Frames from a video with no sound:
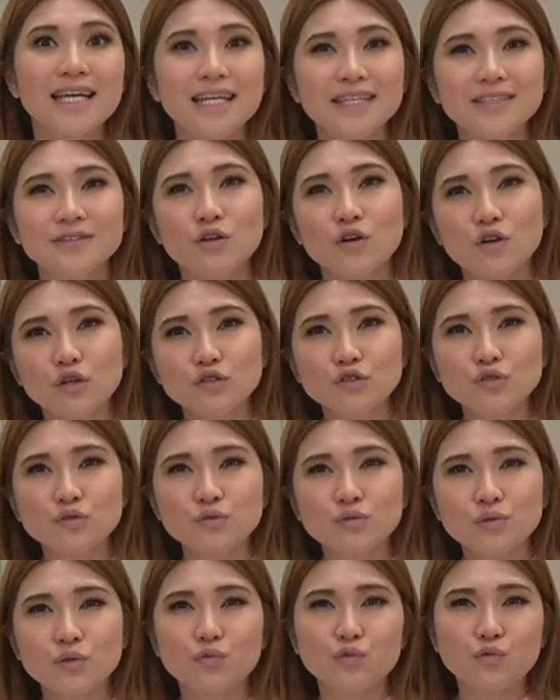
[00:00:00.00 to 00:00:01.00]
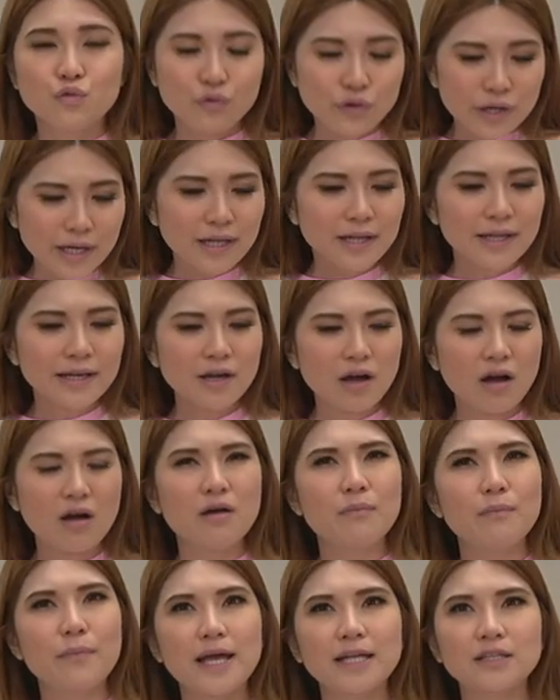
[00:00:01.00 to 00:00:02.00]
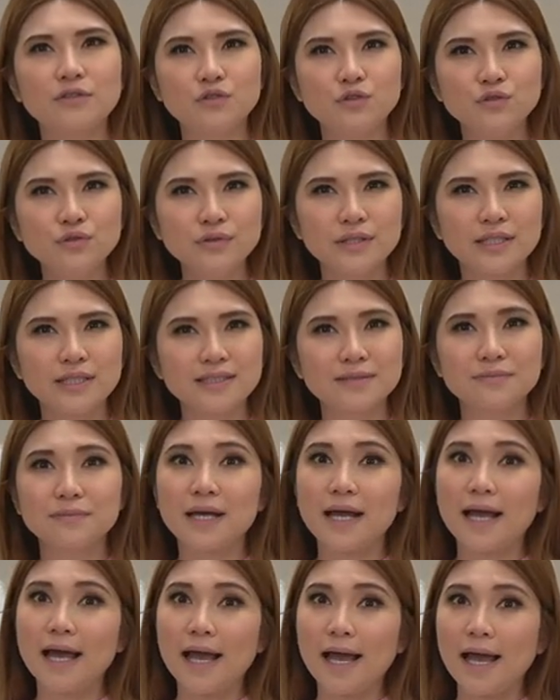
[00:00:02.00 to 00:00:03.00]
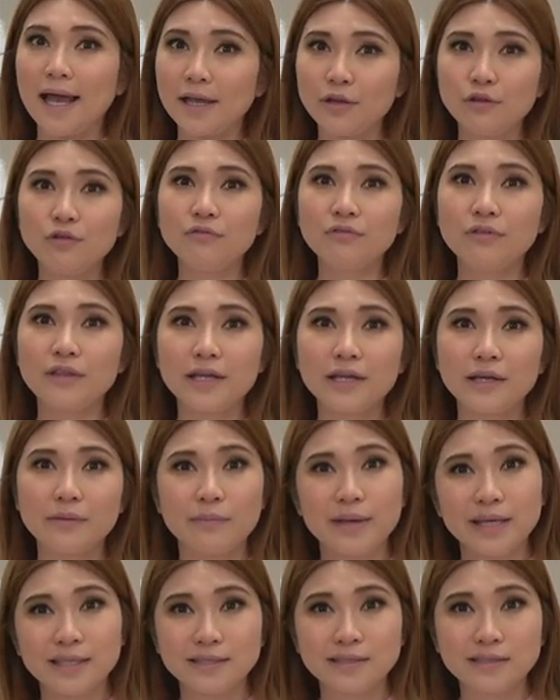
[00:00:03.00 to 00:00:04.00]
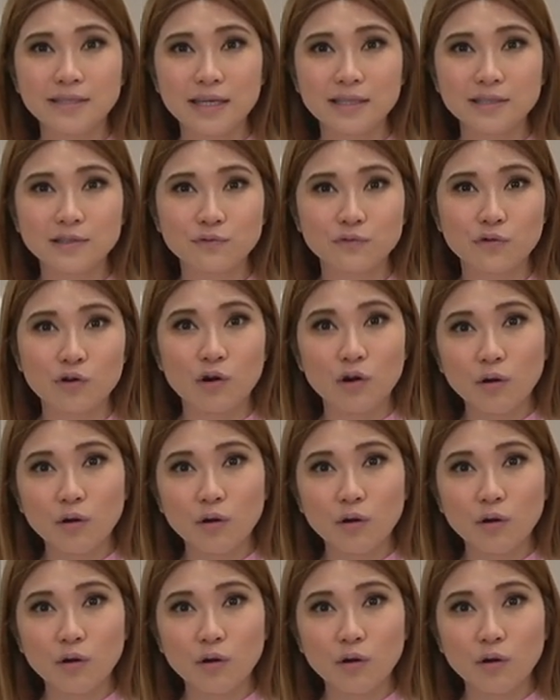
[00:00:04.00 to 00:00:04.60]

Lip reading: It's also a really compact unit. I don't think it makes sense for